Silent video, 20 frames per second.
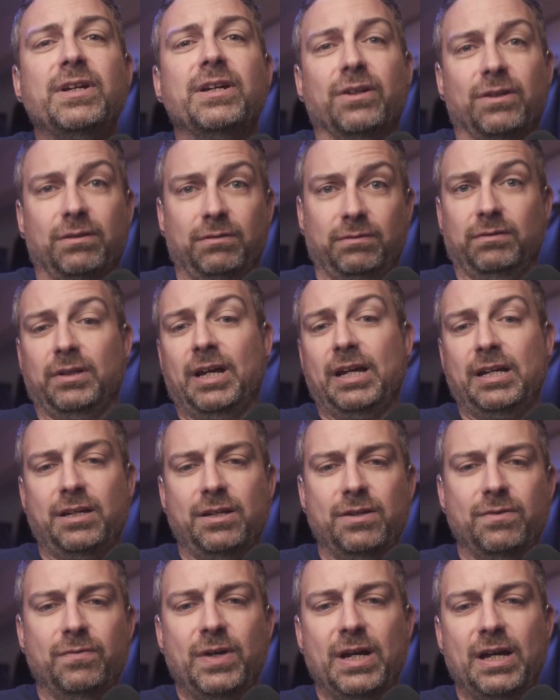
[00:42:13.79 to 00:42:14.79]
feel
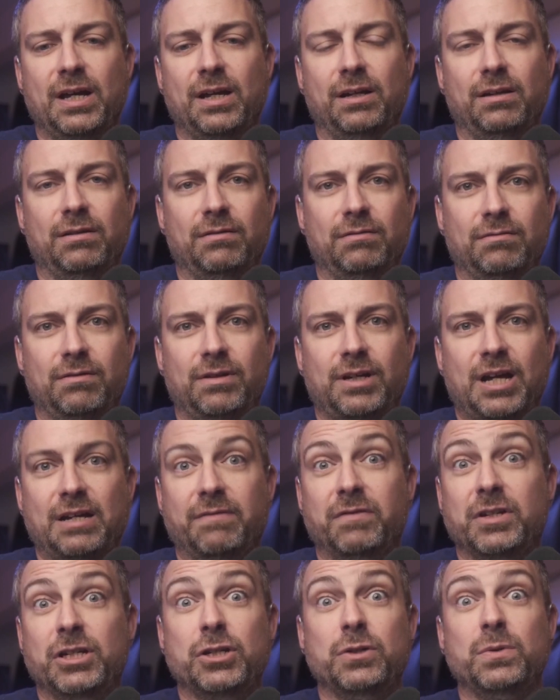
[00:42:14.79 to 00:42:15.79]
like you've hit
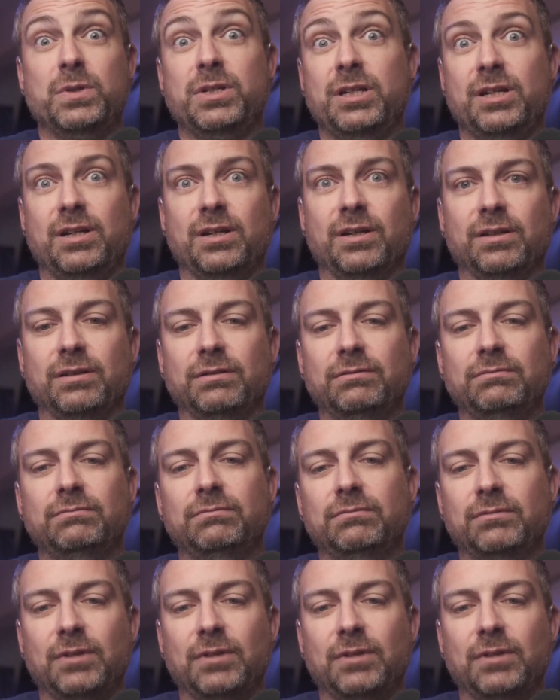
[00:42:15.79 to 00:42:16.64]
kind of a new tier